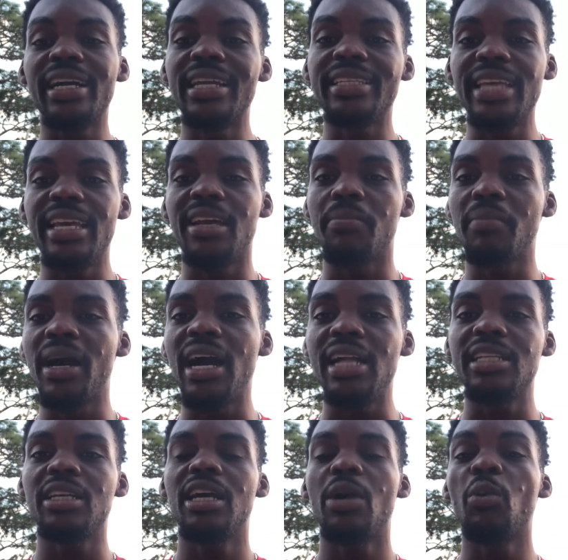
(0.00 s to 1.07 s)
take a mile,
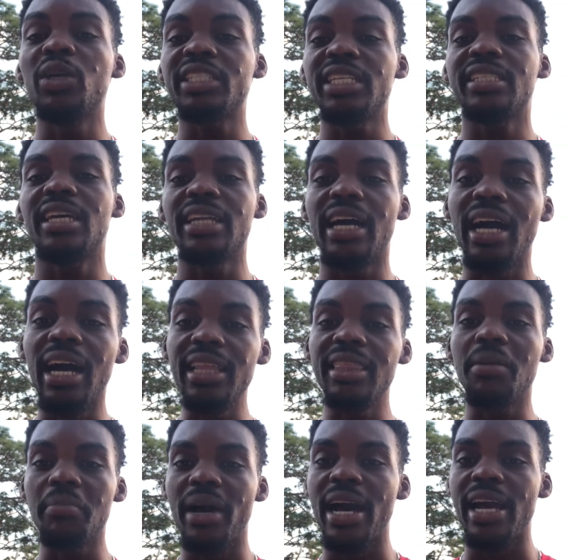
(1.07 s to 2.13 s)
which is going to
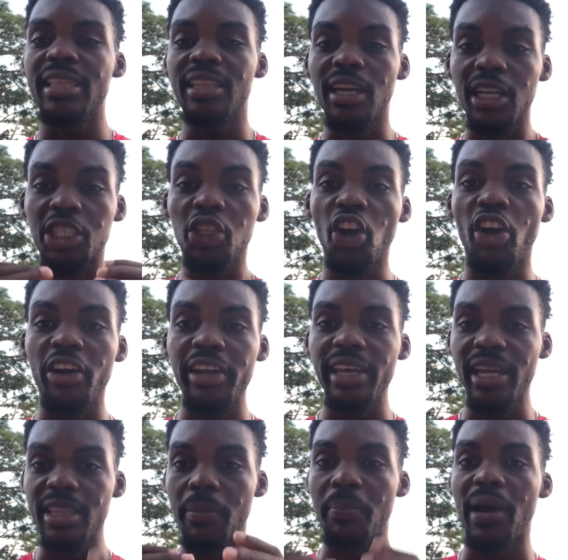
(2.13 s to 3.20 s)
undermine the authority
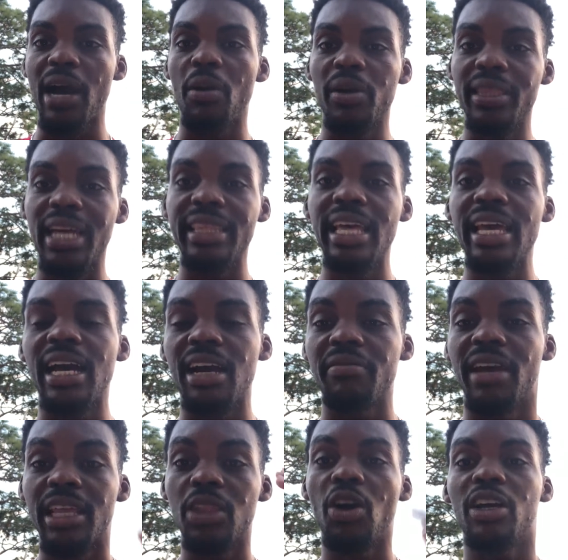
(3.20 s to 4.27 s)
and the power that they have
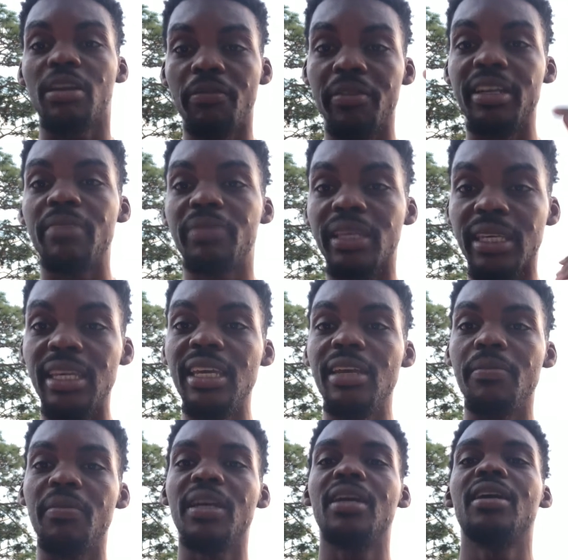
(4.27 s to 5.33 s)
in order for them to keep
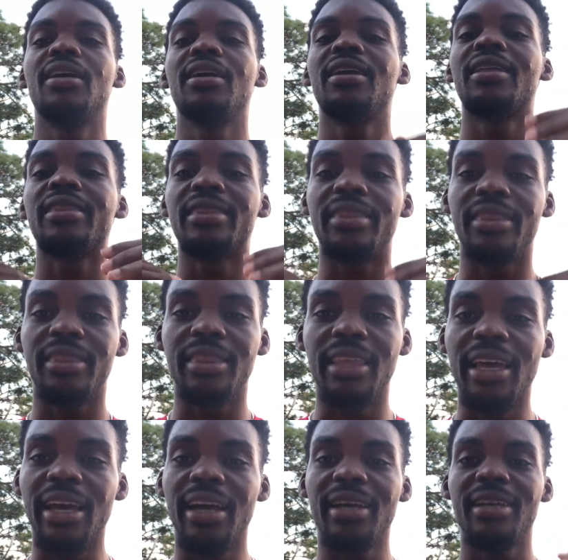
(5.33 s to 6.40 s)
their